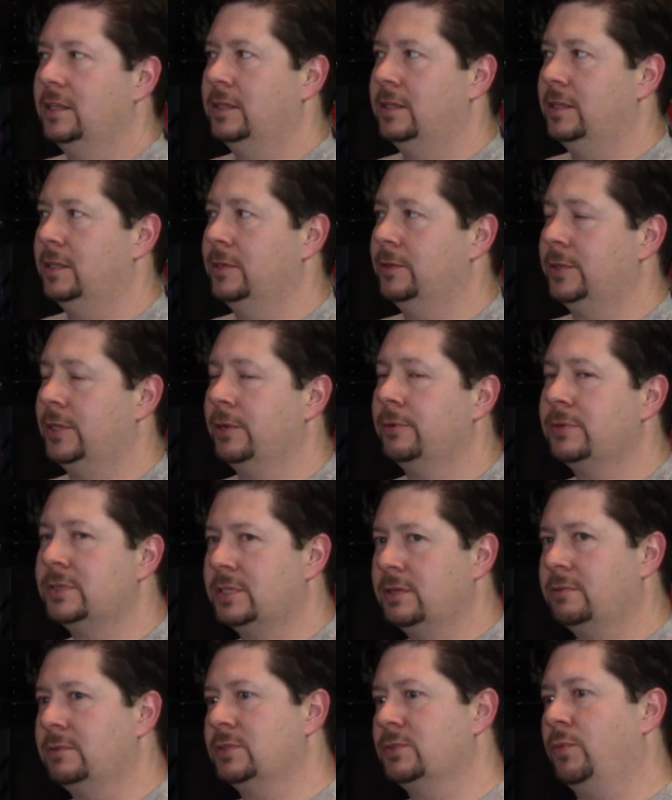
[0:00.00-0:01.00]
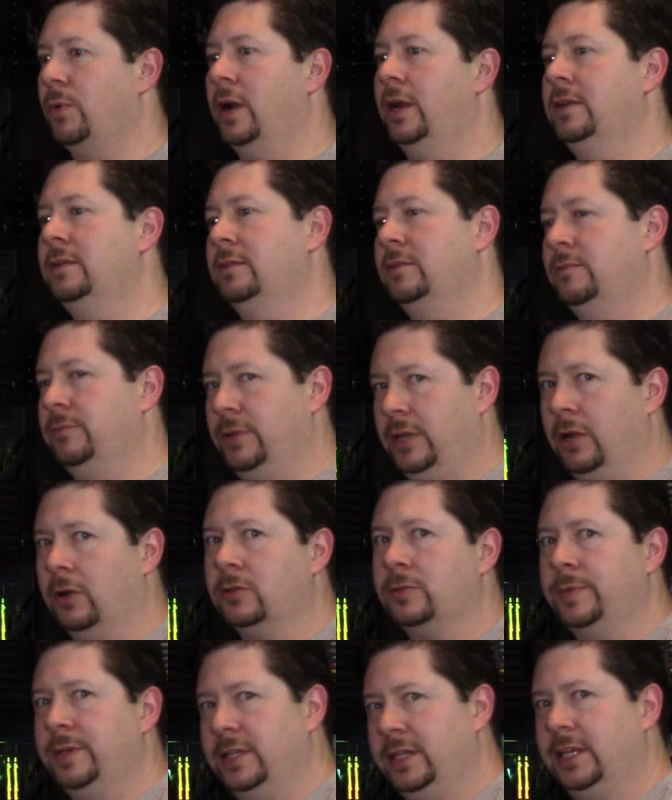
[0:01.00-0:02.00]
There was one, we
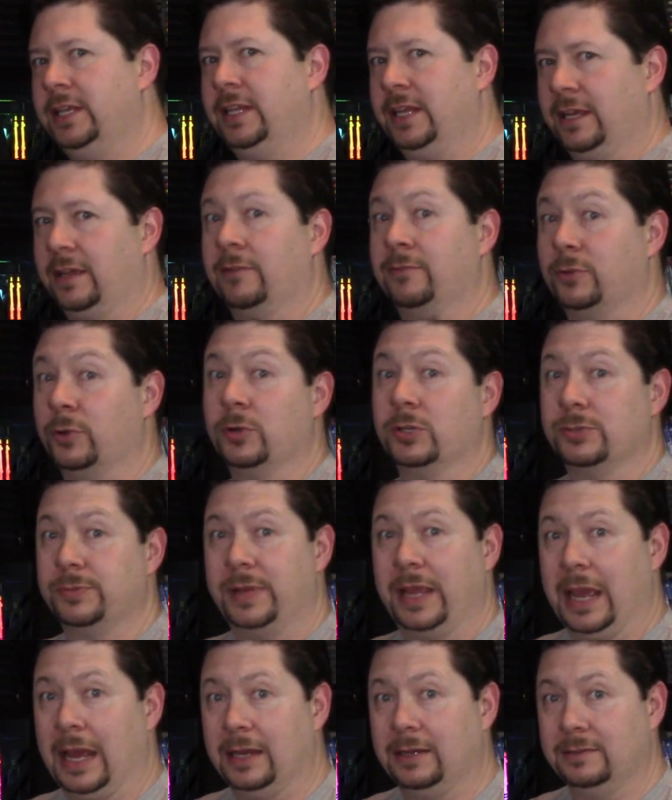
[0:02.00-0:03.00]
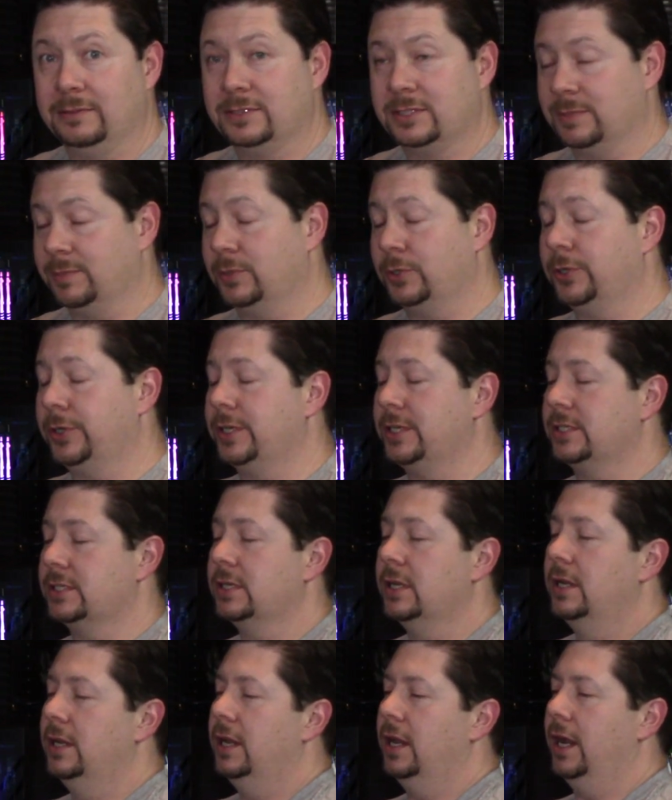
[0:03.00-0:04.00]
ultimately, like, of course we had some cookies,
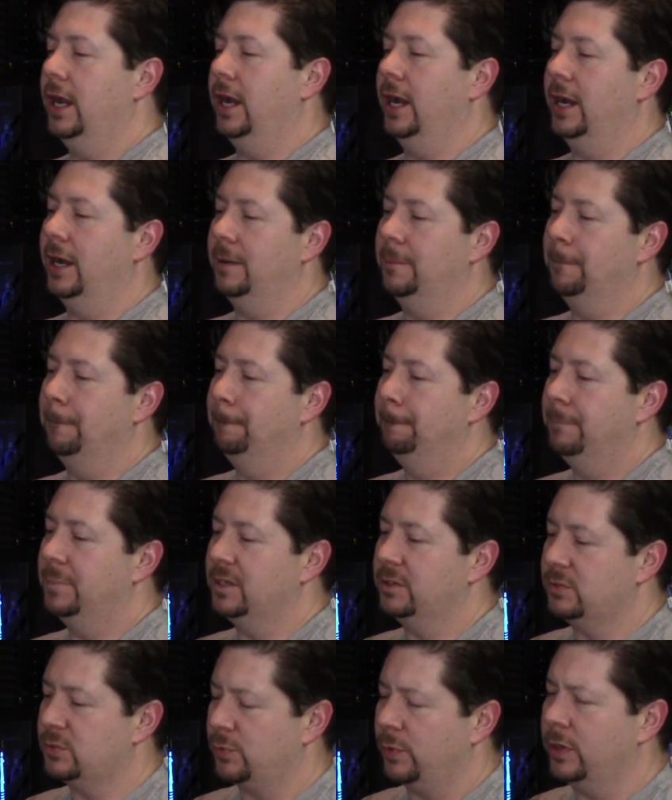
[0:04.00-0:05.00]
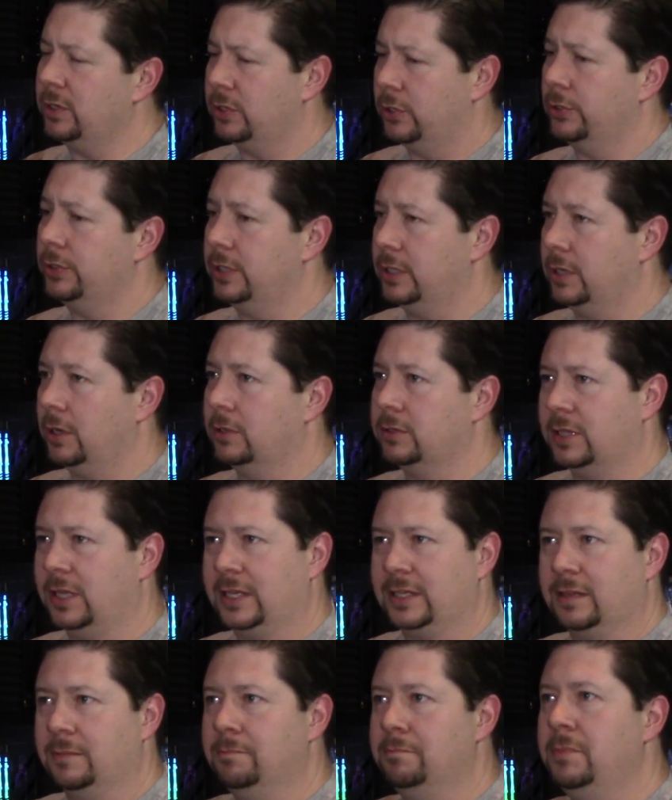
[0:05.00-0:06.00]
but there was one cookie called
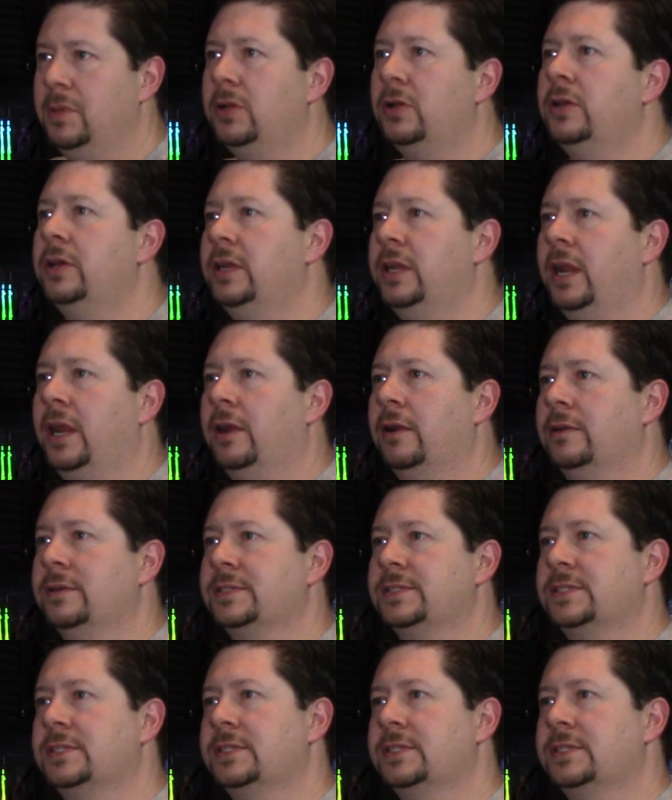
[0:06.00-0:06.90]
like the Millionaire's